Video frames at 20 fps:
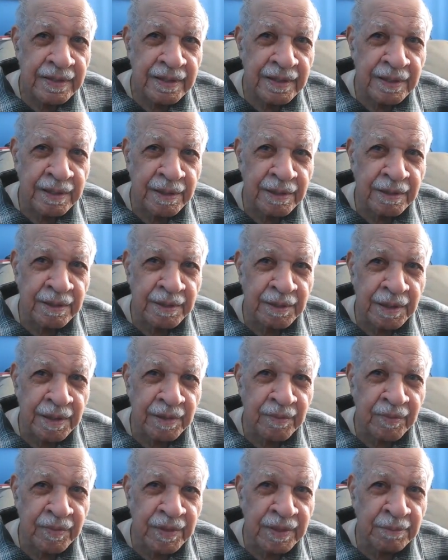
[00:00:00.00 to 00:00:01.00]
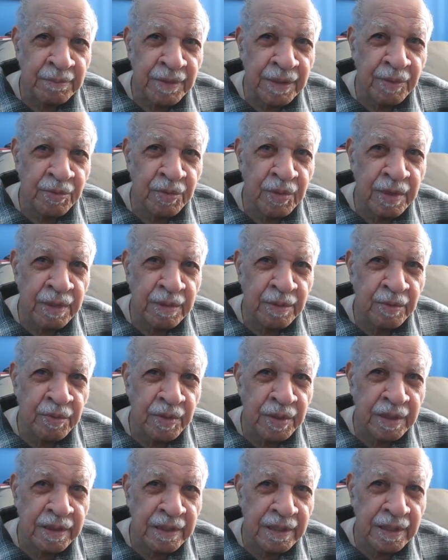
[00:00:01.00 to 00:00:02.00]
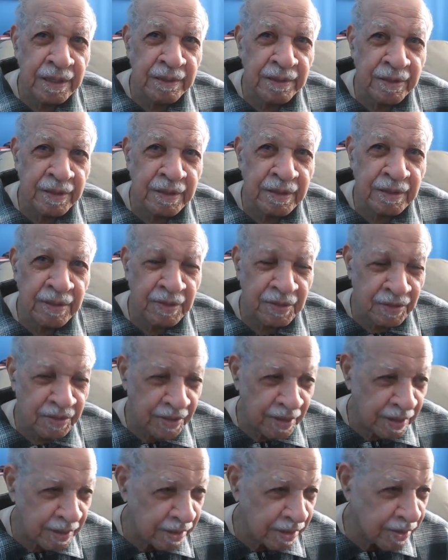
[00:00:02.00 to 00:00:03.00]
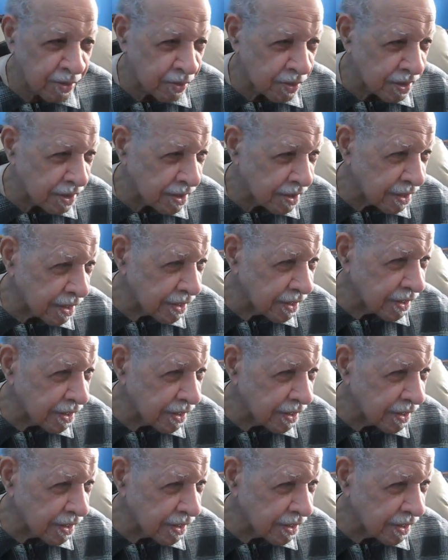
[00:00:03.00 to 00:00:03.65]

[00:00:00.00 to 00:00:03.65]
And my runner was Sonny Green.